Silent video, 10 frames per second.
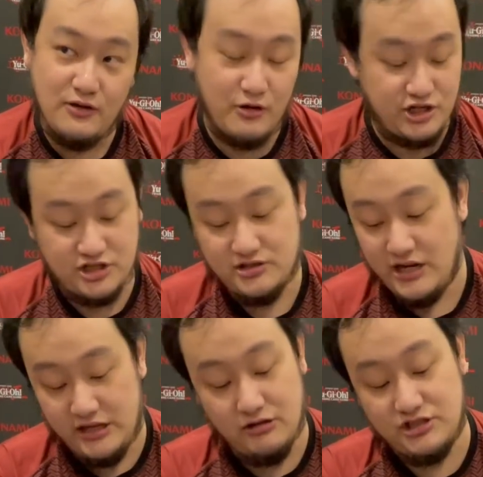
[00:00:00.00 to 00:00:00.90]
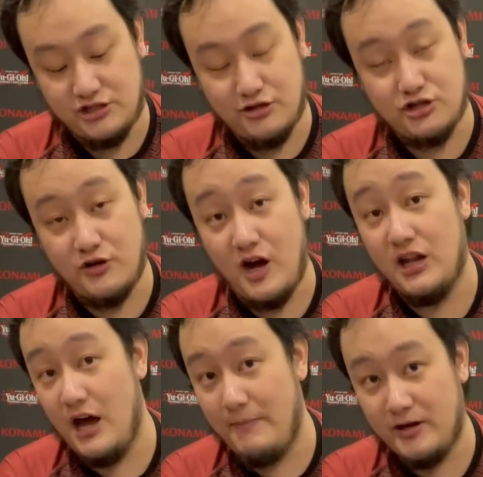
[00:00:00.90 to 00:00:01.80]
which in those situations a
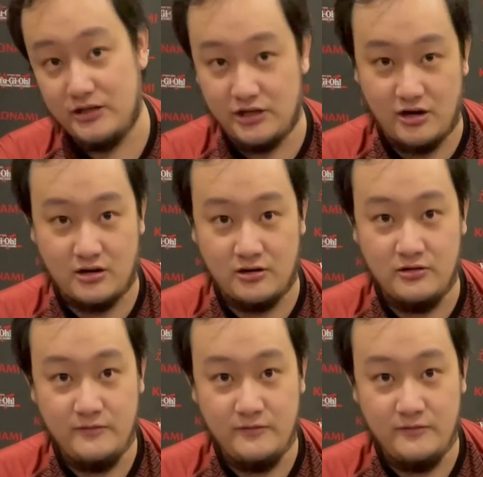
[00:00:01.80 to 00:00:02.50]
lot better than Dark Hole.